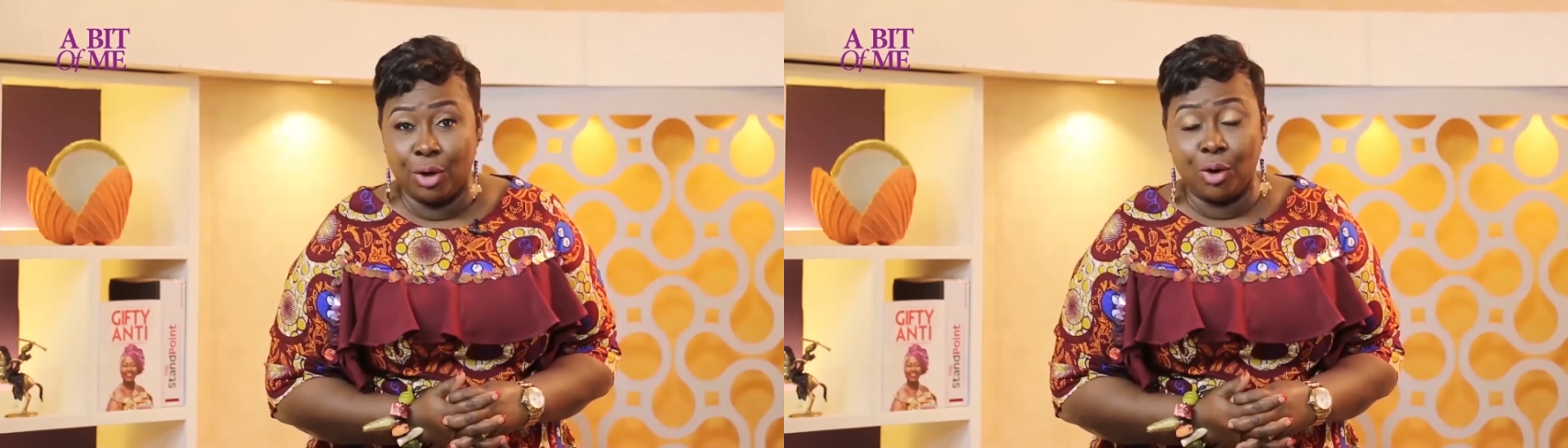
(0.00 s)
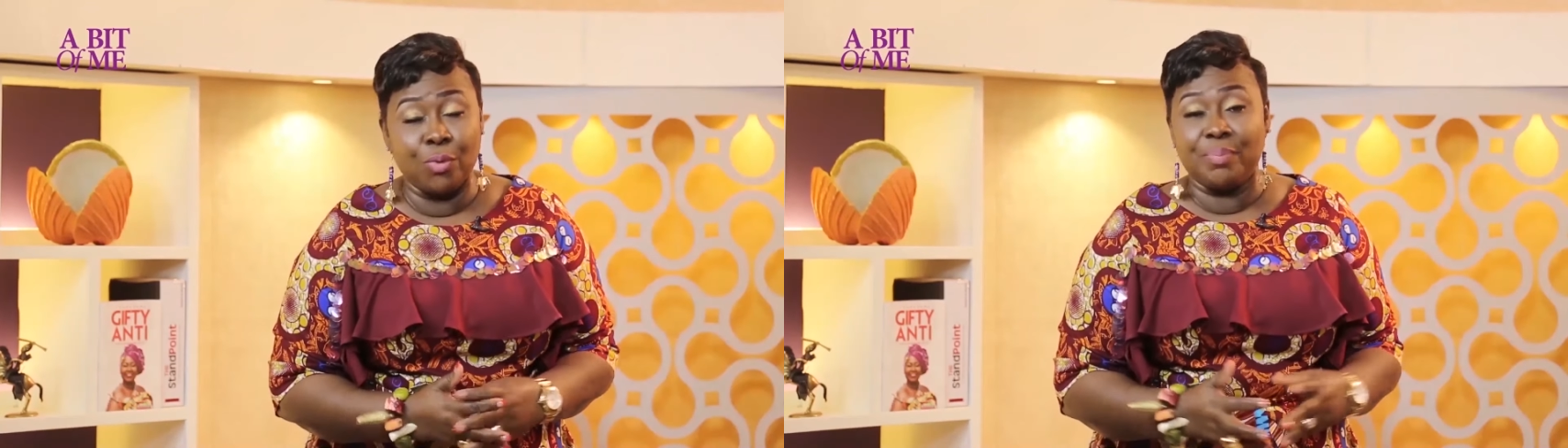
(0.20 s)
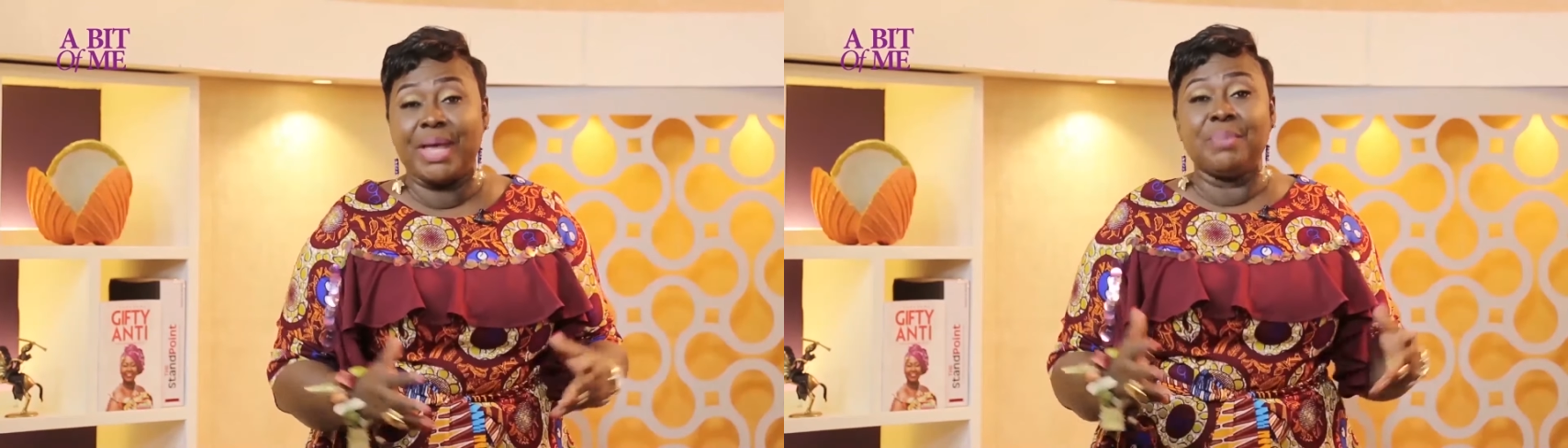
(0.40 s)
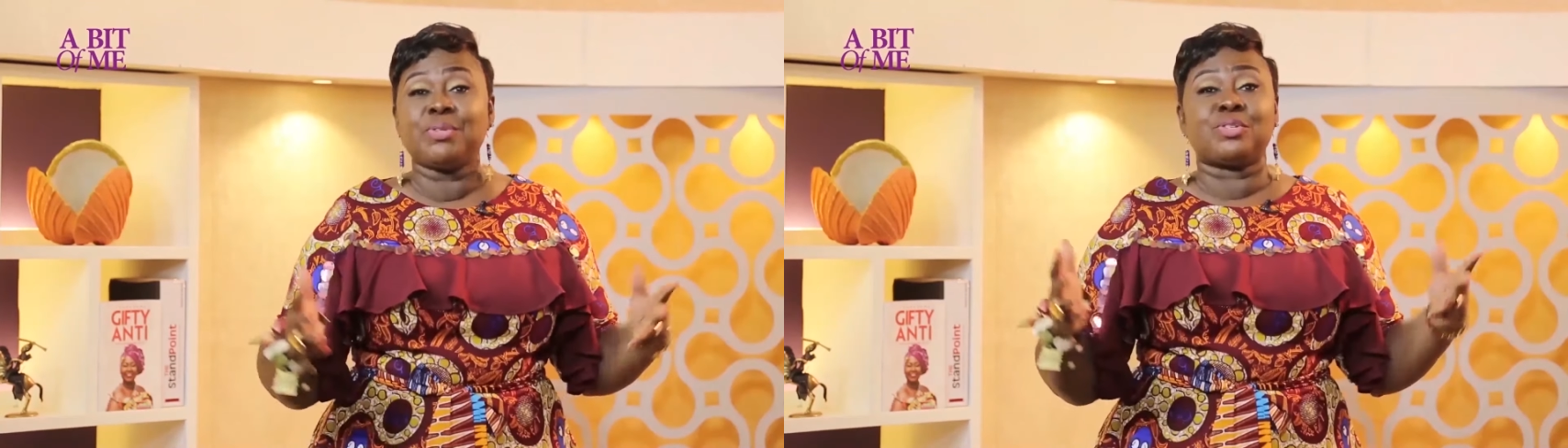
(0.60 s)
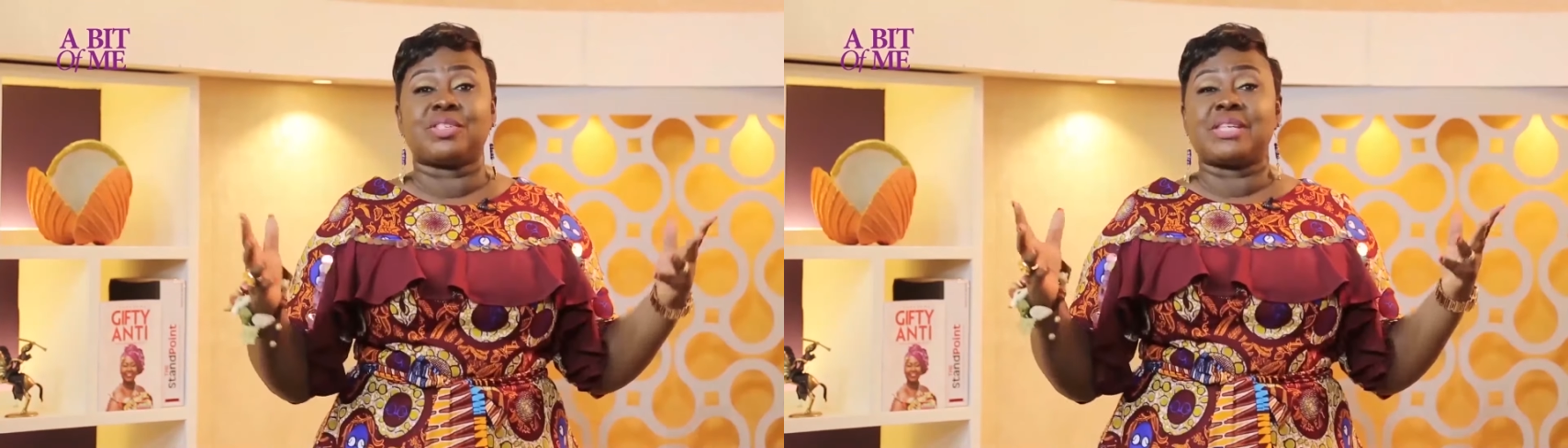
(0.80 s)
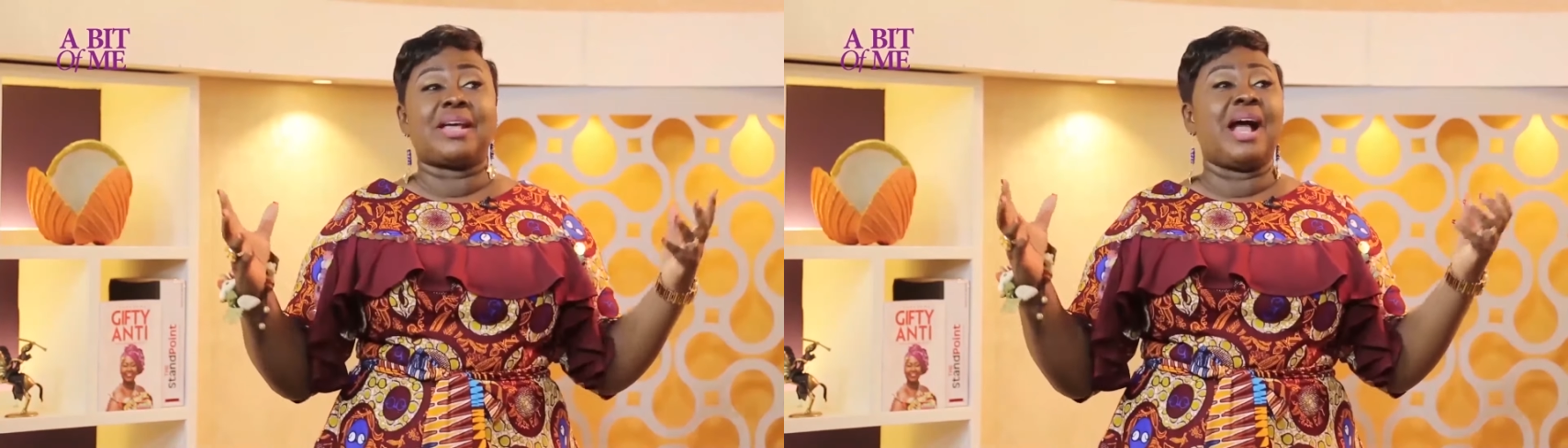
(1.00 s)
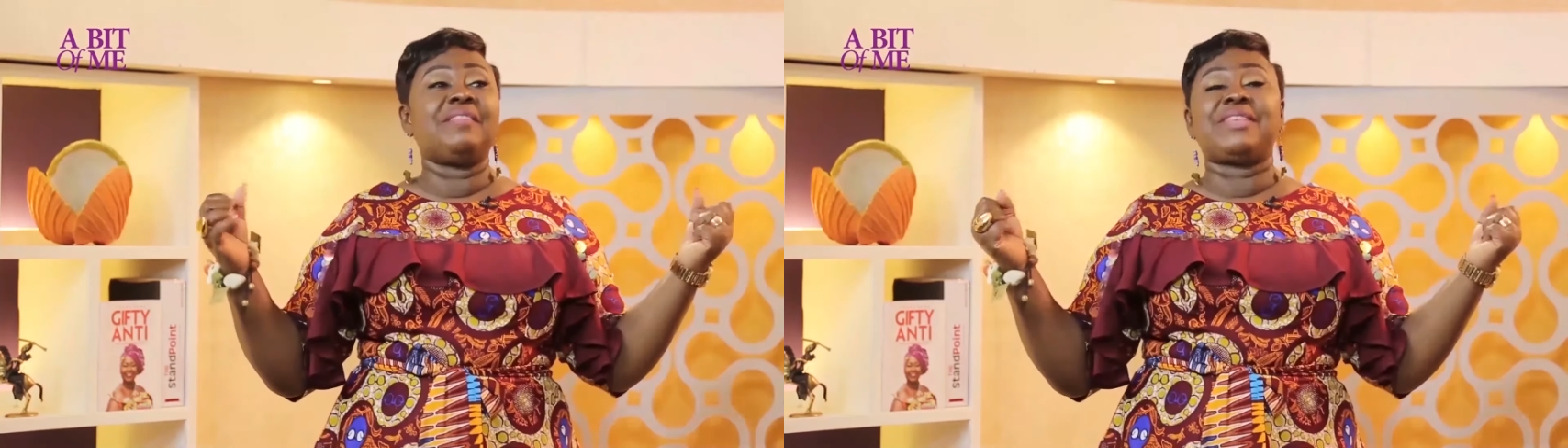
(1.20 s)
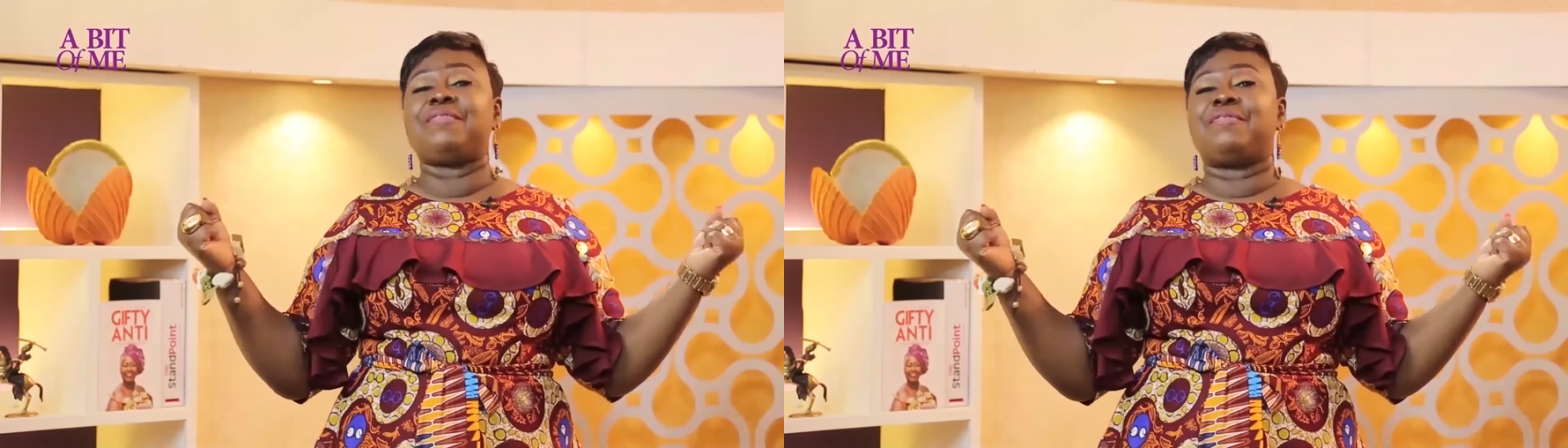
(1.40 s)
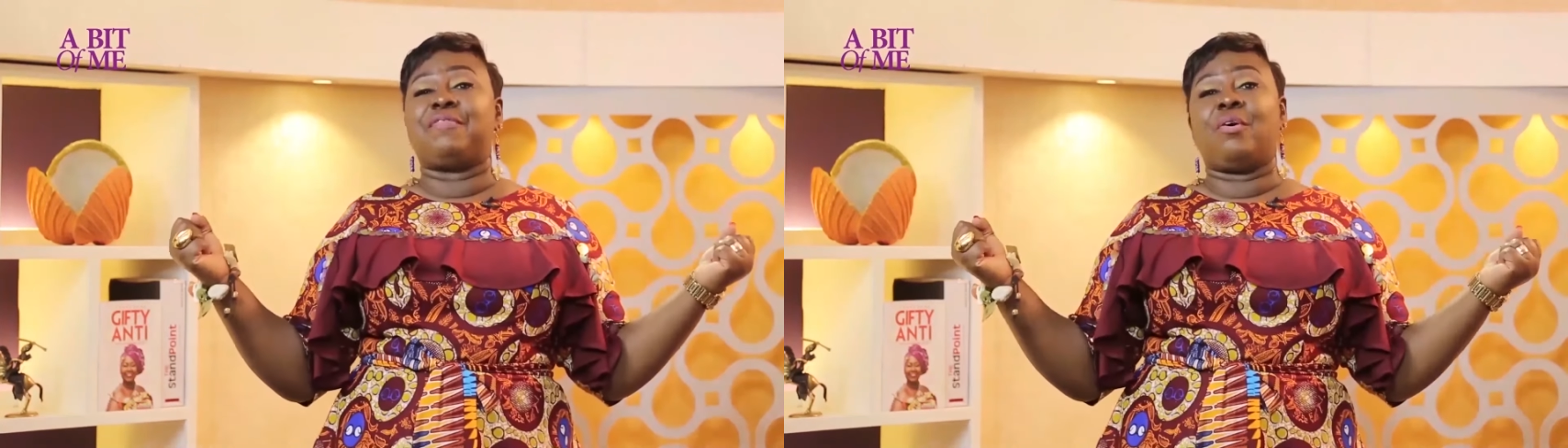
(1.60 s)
or will be able to sing, have that